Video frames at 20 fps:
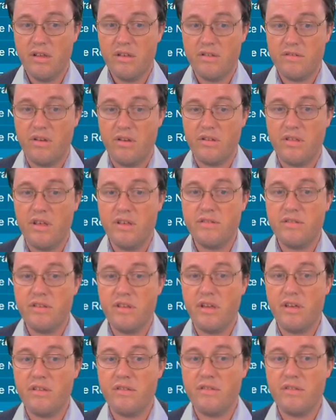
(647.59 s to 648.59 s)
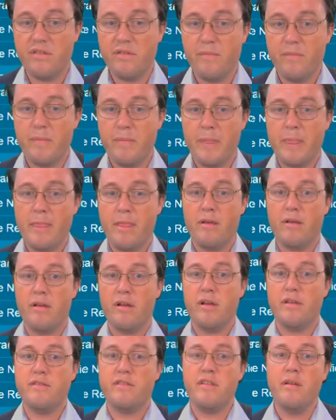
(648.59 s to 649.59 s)
So this is
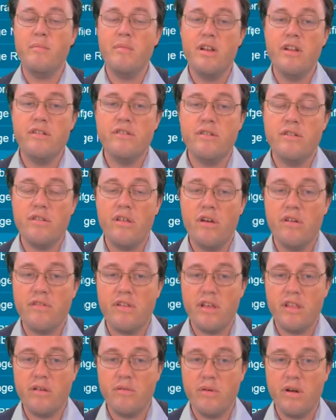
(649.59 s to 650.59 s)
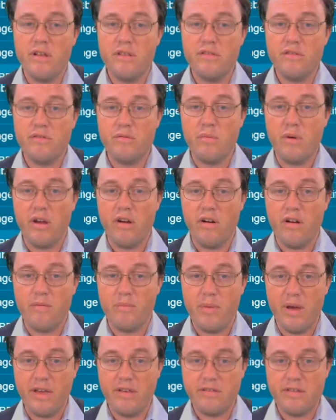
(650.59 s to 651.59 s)
similar to those other ones where I've
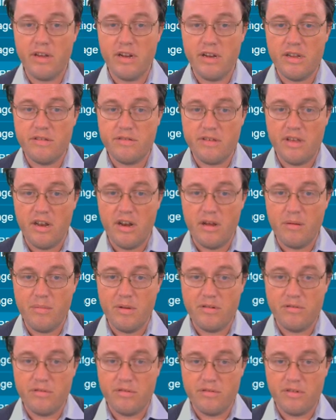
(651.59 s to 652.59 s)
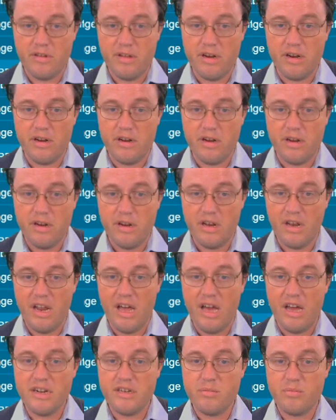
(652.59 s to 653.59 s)
basically said I'm interested in
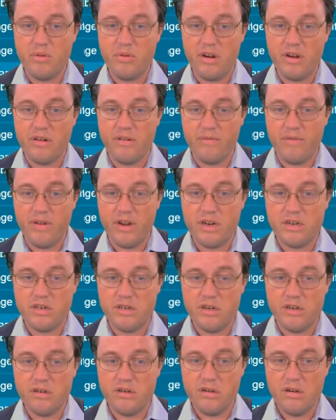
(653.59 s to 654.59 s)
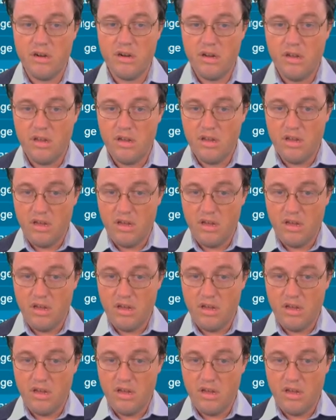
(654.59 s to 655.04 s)
large print fiction,